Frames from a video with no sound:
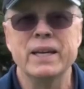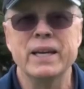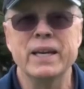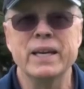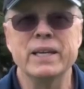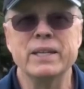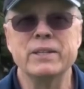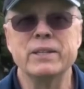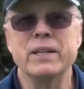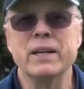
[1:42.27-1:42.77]

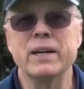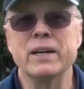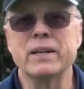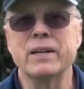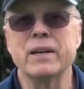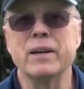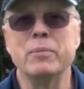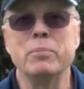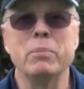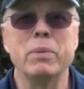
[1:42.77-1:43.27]
He had uh,
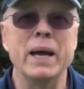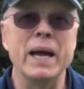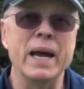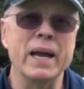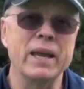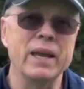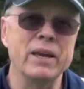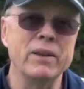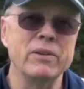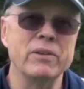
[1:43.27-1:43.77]
come
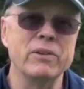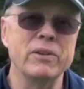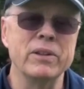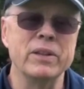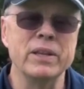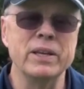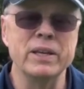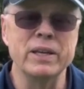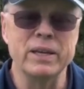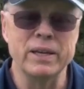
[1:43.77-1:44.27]
back into
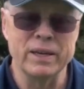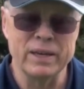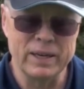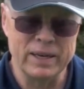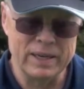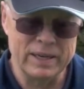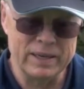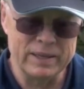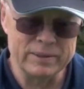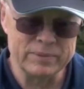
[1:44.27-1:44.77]

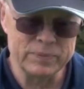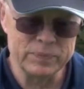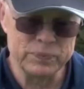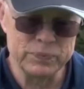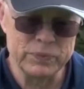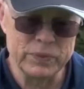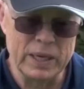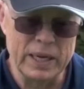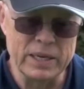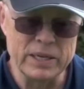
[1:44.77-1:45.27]
the
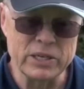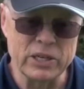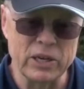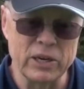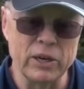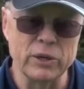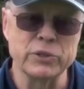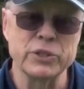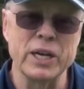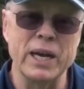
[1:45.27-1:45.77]
into
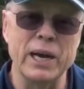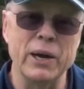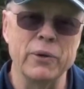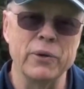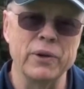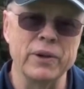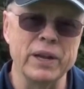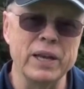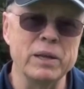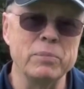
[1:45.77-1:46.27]
Coach
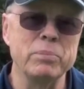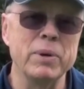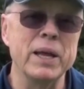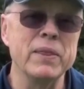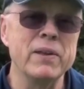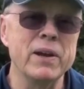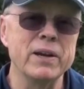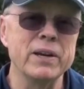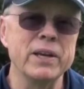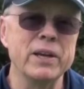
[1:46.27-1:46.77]
Howard, and he had
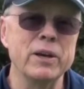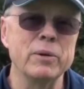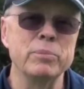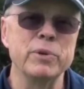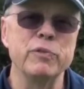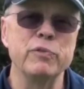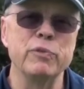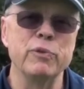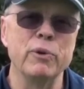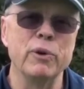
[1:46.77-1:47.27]
been there the year
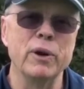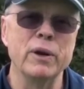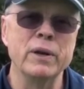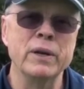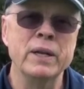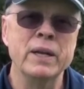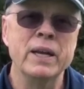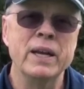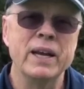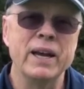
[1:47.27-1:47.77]
before,
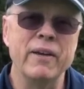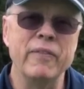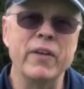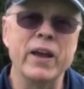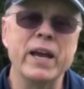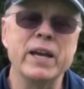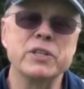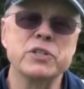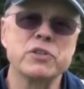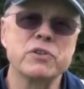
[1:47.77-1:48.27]
and
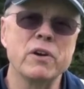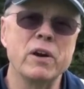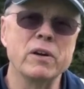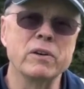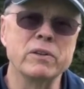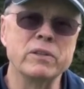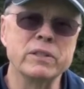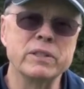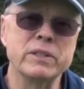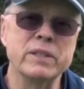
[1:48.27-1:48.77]
they had
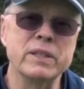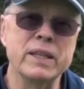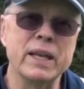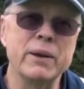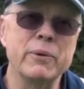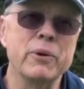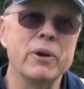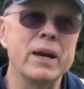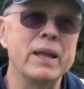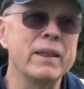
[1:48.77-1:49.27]
struggled.
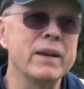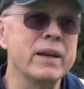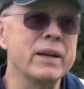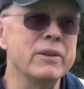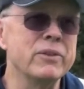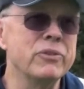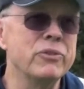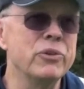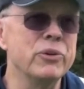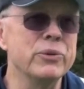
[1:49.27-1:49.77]
They were, I think,
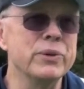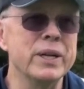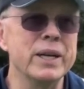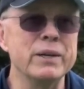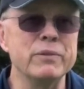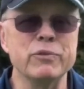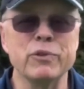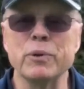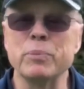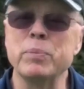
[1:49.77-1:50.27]
a two and
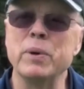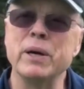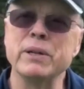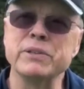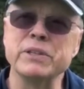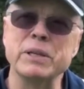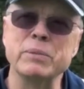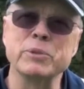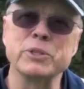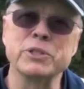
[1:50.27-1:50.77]
eight football
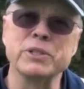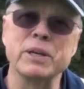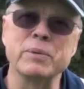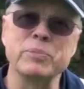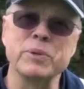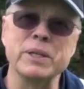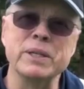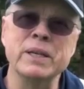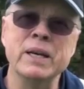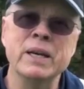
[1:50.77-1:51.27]
team or
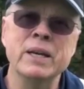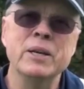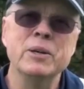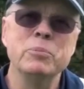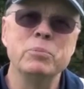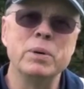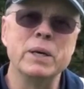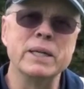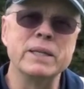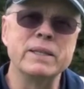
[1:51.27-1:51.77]
something.
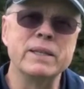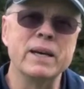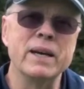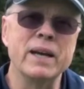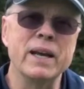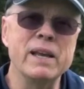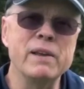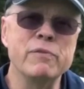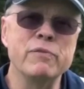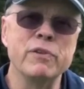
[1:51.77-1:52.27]
But
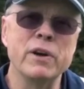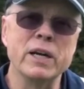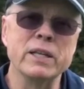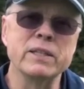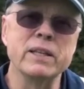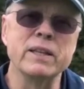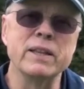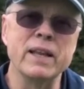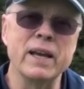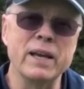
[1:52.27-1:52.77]
he
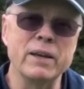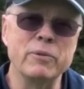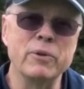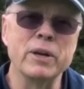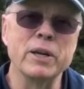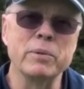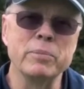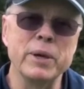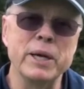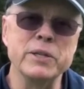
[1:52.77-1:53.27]
felt that they had
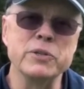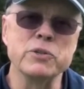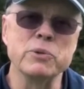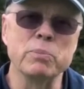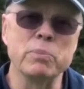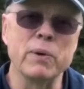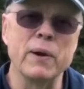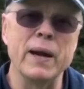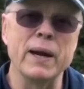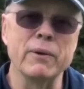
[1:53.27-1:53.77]
really made
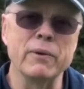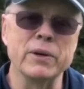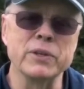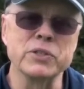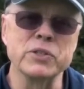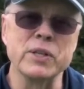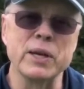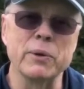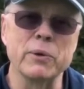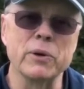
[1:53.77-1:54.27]
some
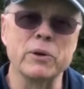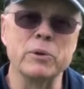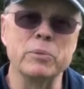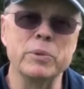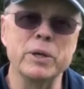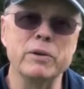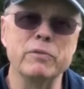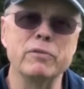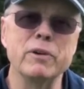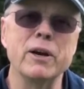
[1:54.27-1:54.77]
progress, and they were going
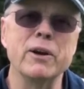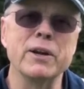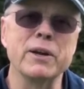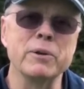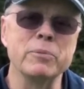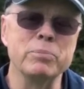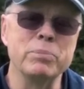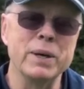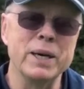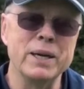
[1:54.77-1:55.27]
to be a very
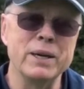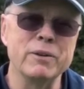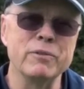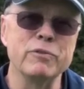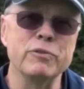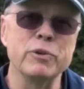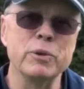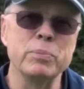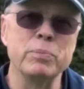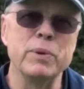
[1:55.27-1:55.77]
competitive
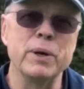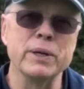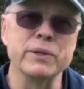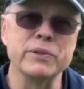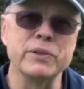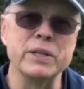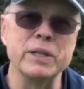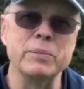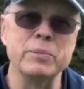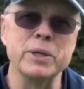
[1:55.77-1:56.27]
football
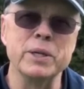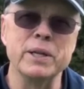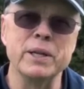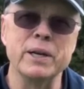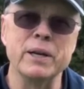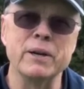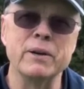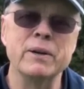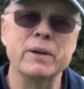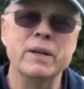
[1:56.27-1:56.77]
team in
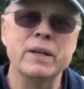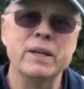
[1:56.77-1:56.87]
there.